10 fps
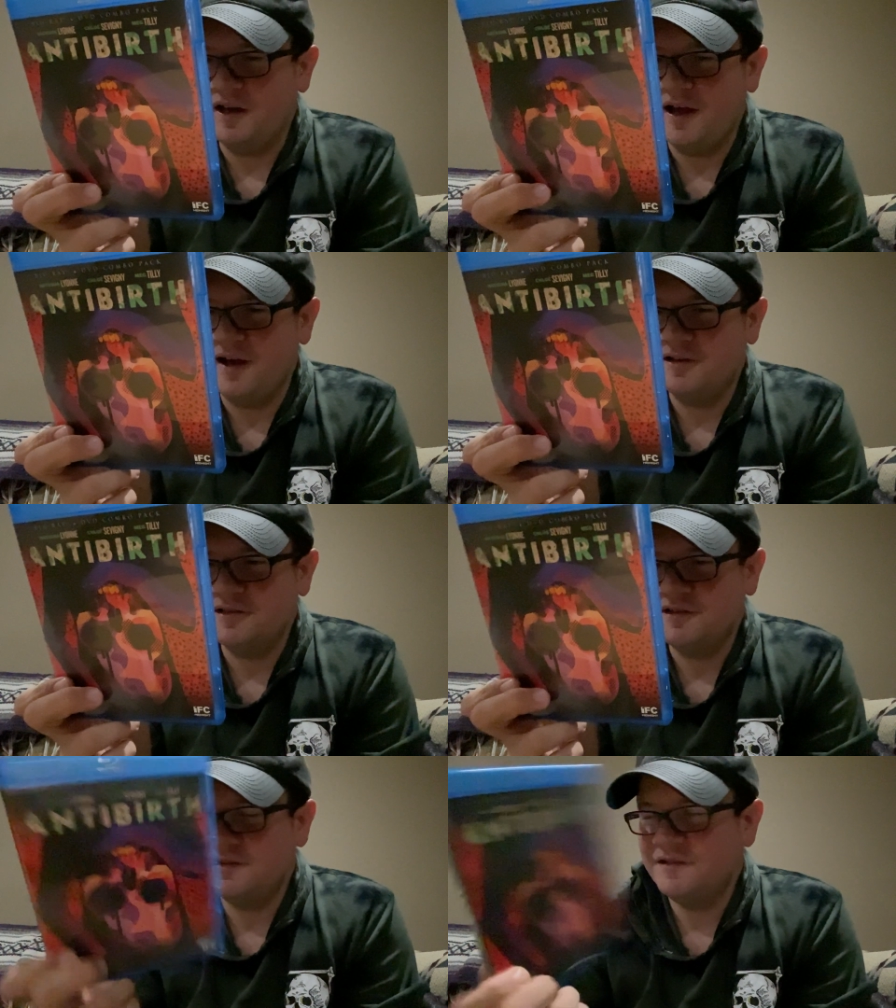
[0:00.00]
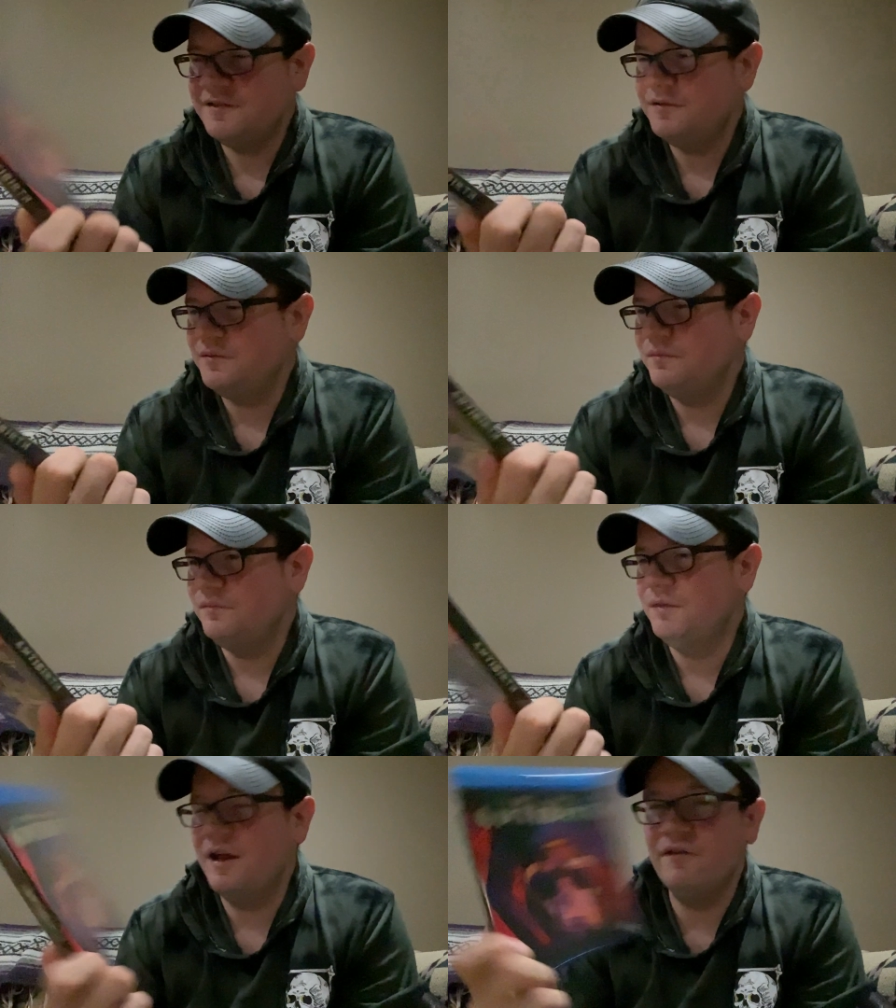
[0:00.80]
cast,
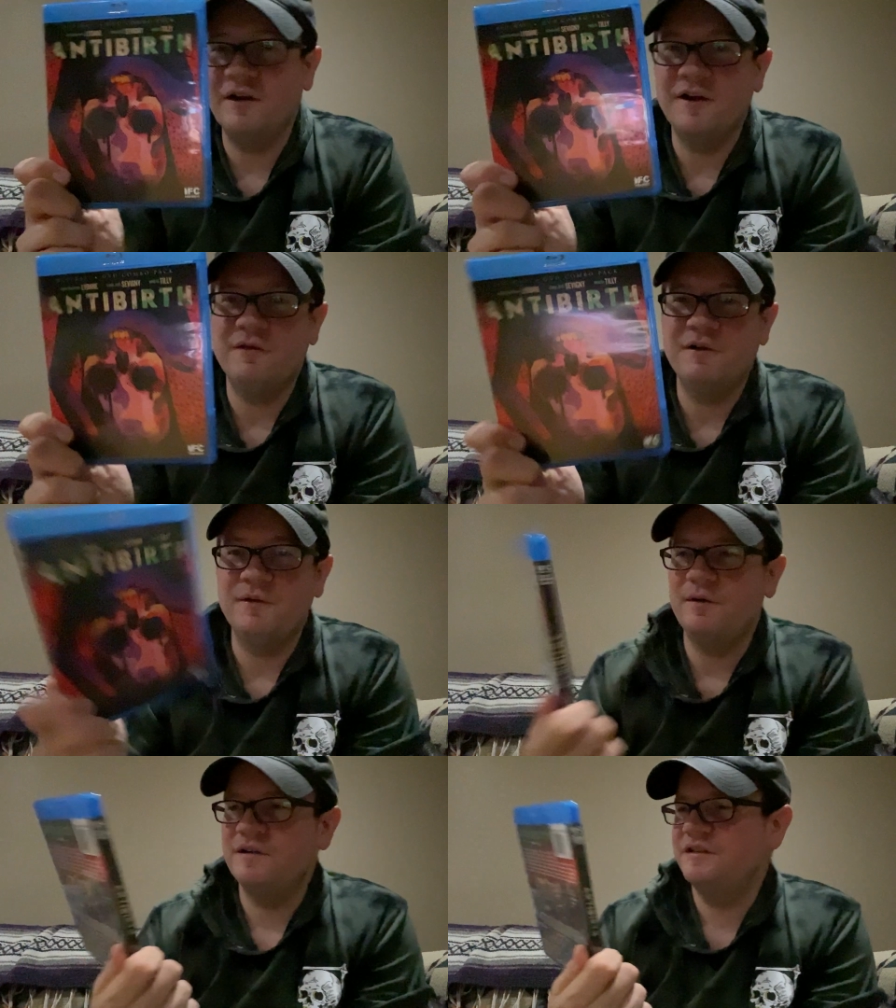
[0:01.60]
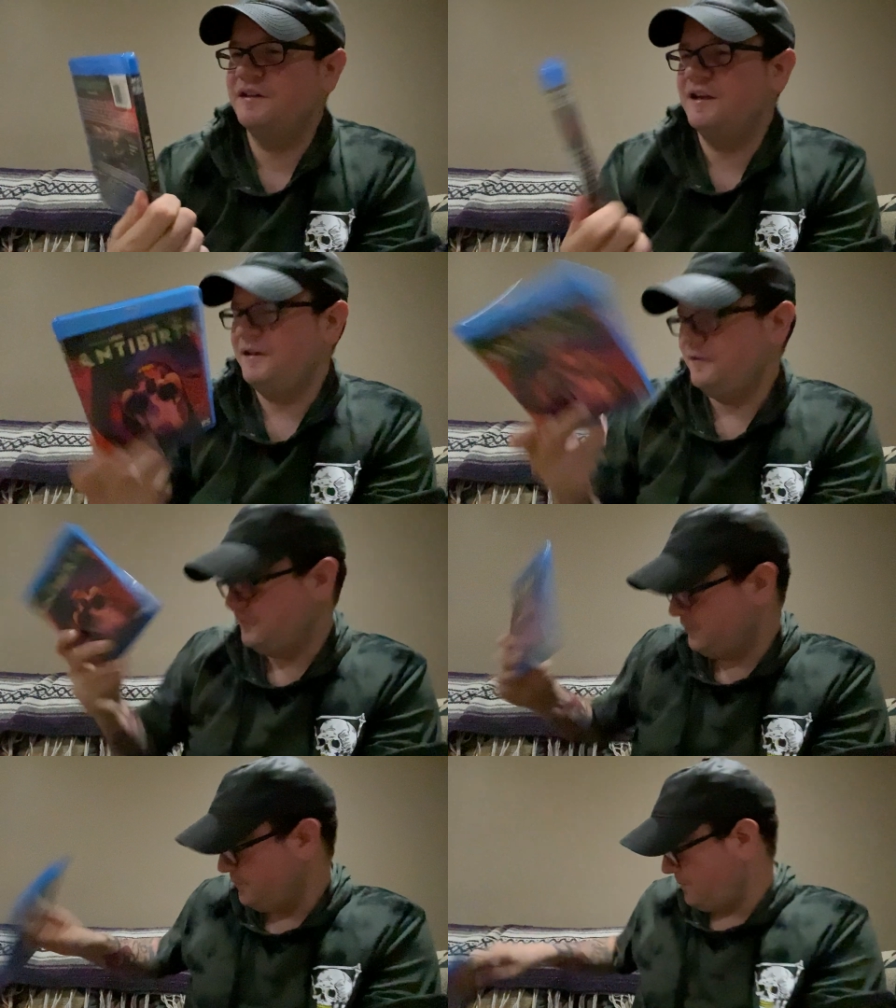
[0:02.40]
but I haven't got around to watching that
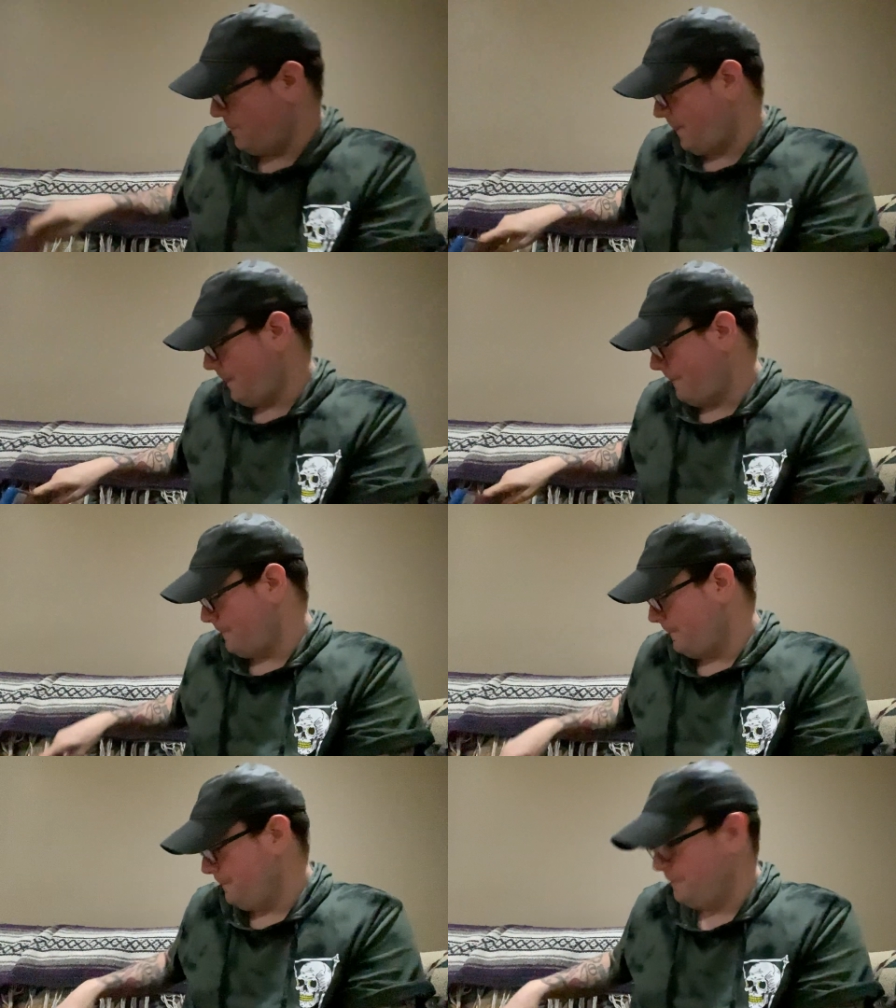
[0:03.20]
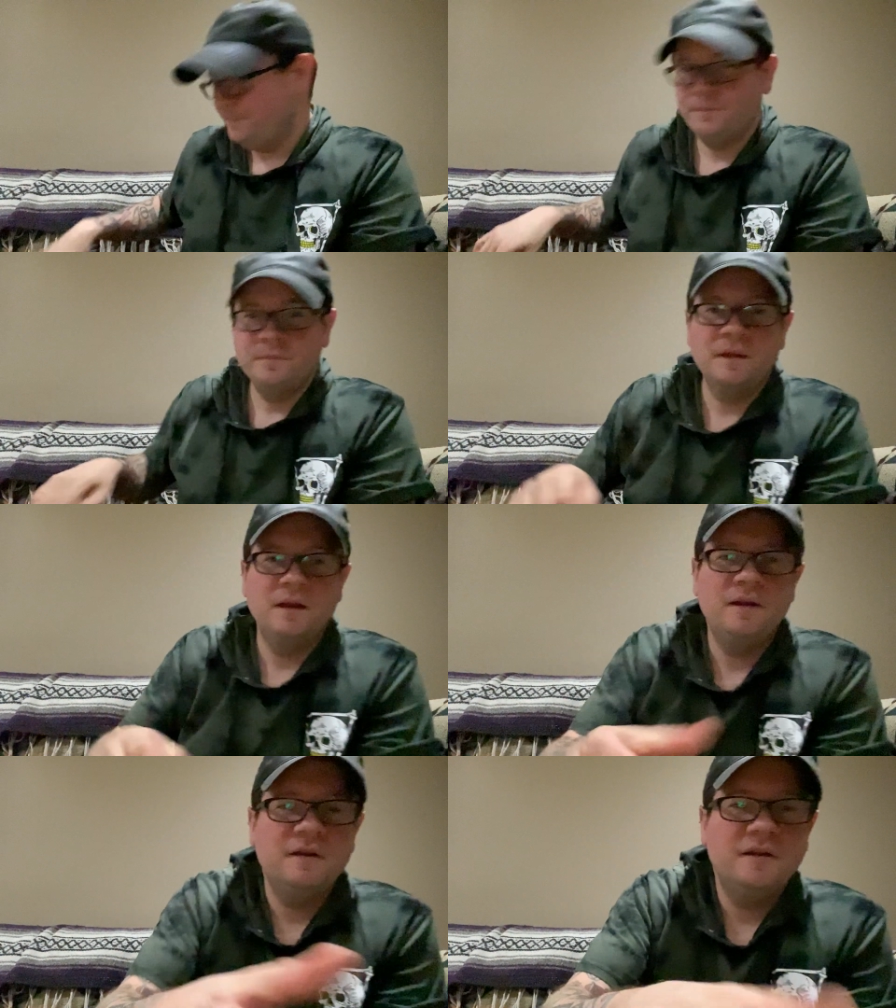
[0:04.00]
either.
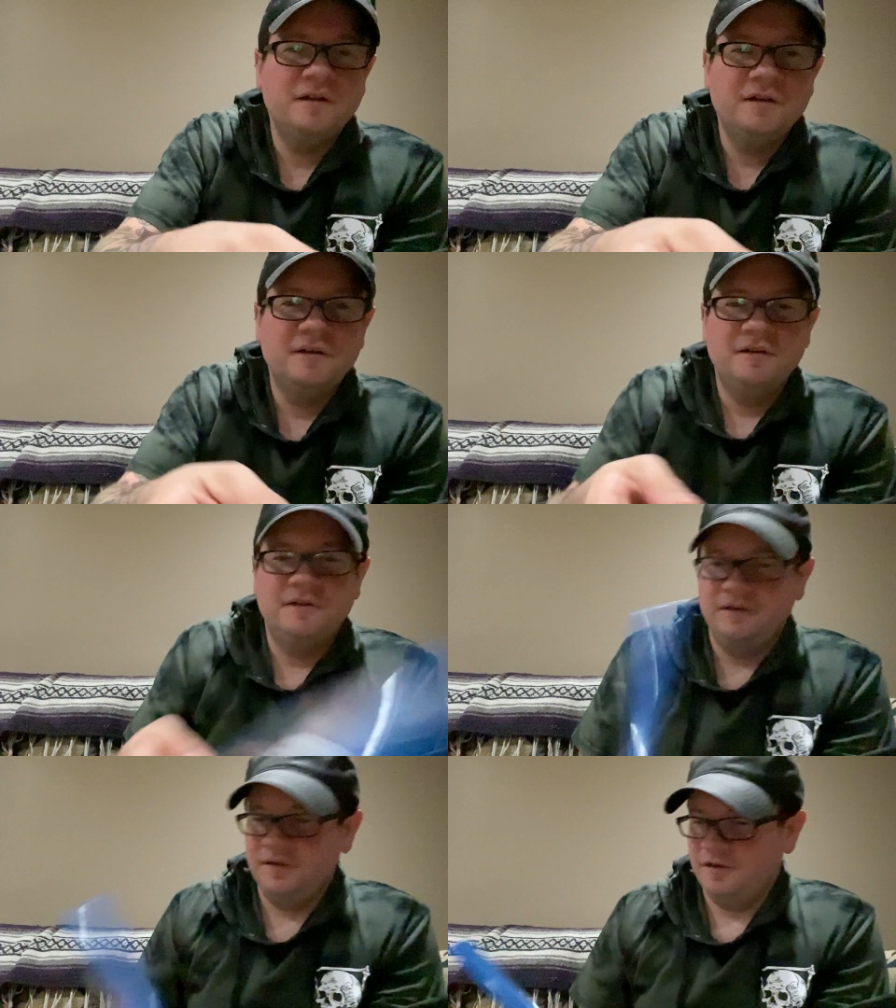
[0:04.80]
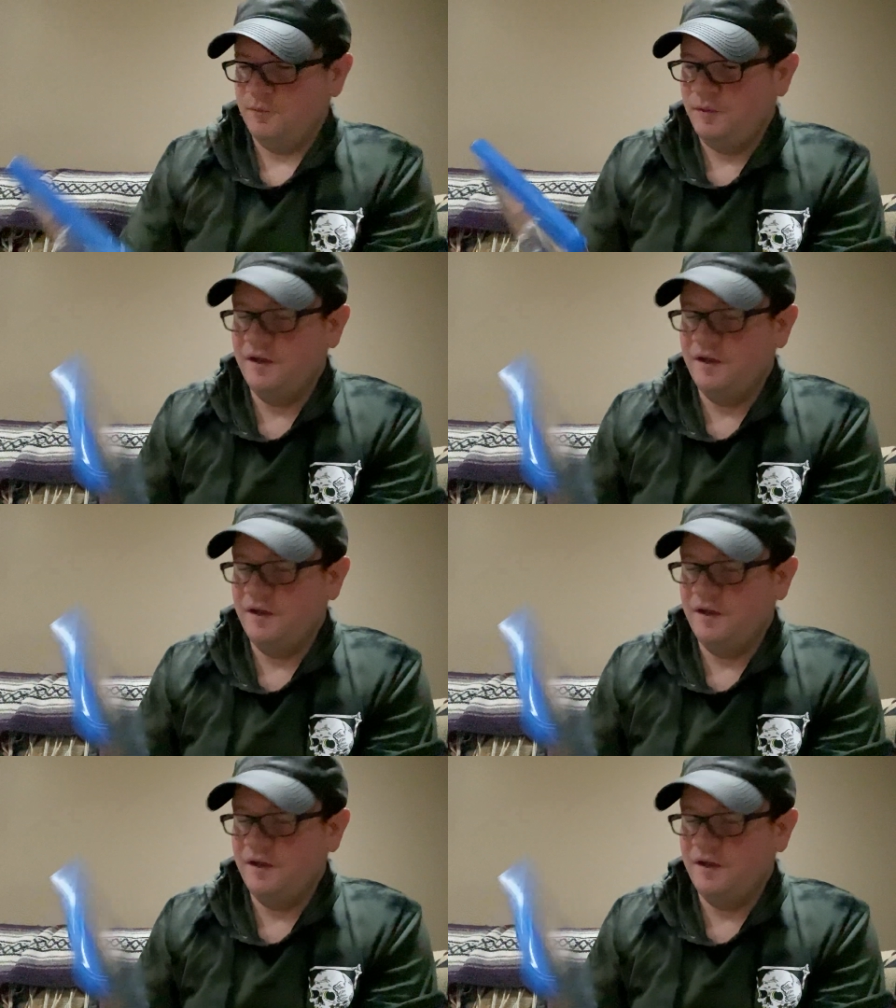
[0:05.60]
Uh, we